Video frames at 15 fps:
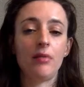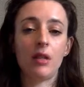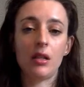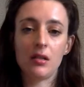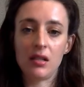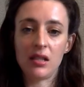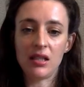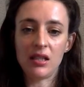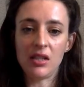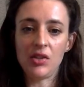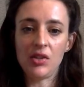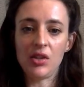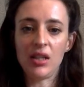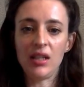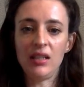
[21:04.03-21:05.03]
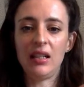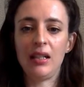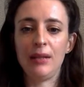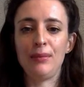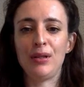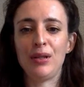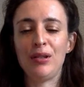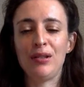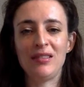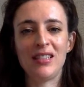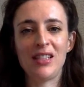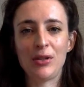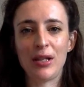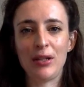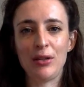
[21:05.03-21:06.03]
rose tincture. I'm not
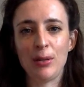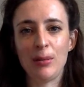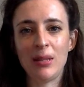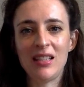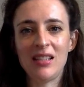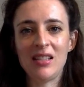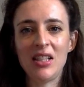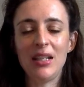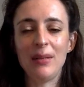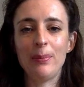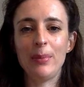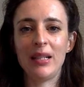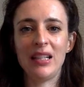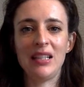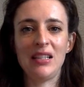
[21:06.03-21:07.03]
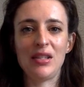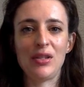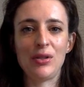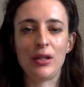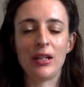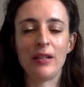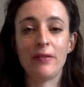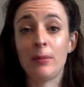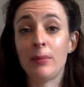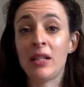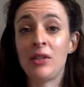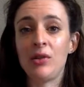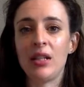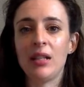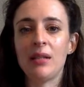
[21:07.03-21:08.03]
a trained herbalist yet, but I just took it from
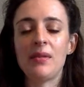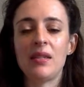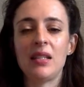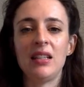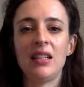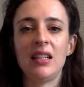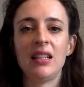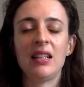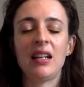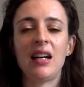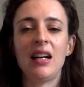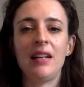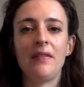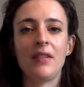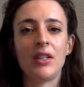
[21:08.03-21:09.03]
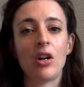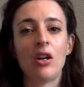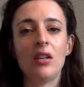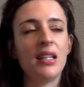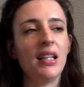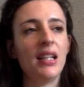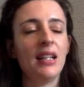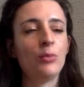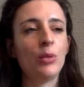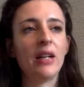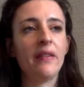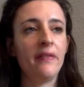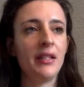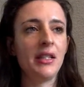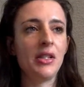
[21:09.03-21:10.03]
my dreams, and then I forgot that. And when
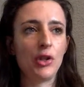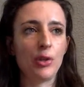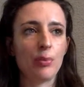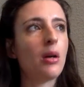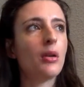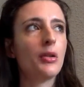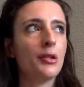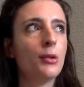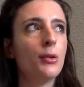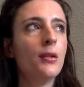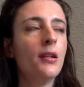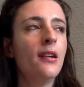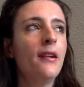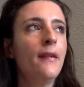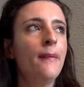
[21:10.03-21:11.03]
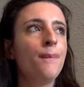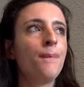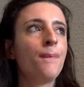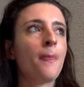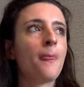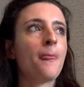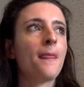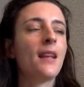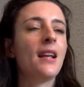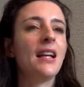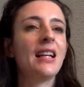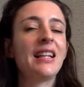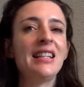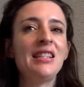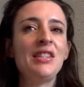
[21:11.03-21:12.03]
I finished the bottle,
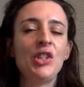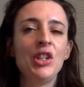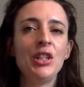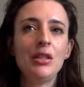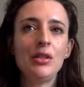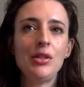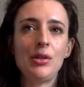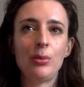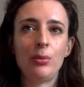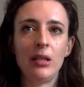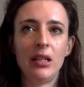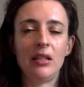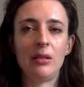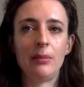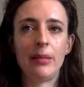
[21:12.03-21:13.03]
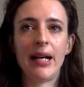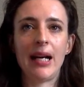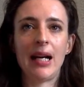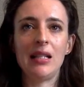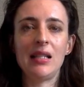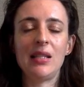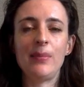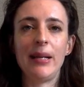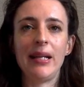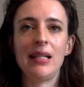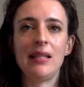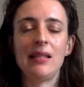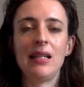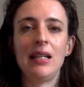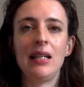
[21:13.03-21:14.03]
it continued to work on my heart
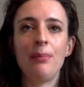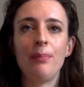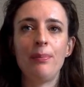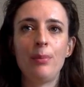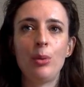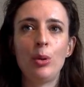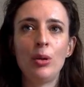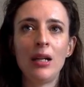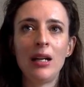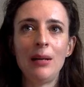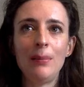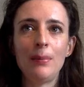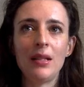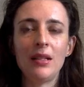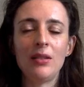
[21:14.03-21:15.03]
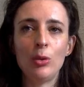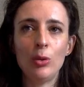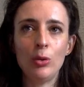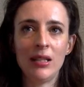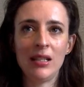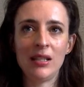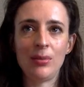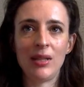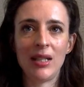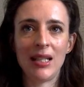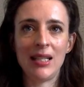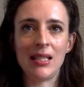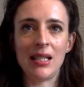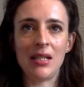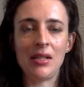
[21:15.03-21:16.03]
space, and it brought up all these
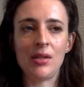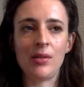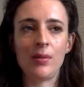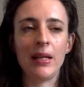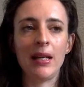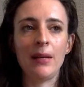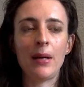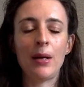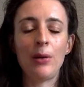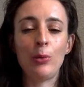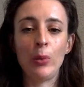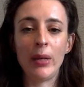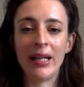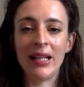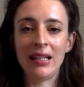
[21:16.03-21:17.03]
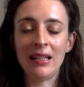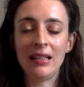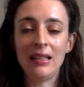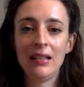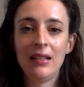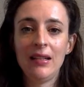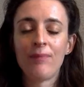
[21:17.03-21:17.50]
realizations to me about where